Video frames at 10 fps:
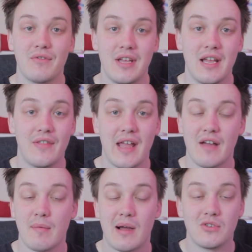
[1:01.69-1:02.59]
every year they
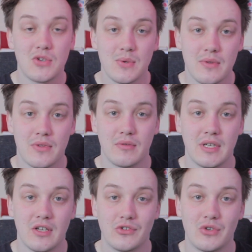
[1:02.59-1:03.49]
have about 2 or
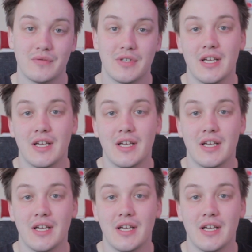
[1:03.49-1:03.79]
3 cut-off